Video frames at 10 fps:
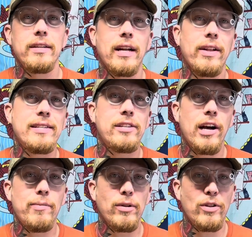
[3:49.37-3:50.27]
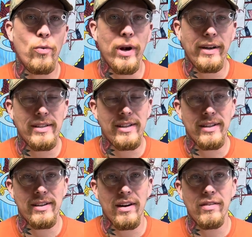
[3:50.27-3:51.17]
Now let's talk about the
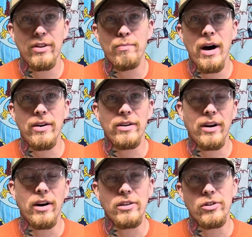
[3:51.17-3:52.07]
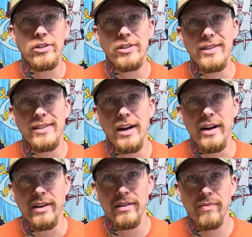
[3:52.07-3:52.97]
weaknesses of the modern cartridge
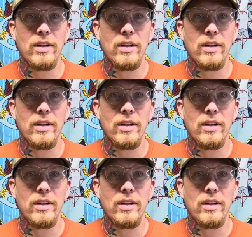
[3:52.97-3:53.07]
design.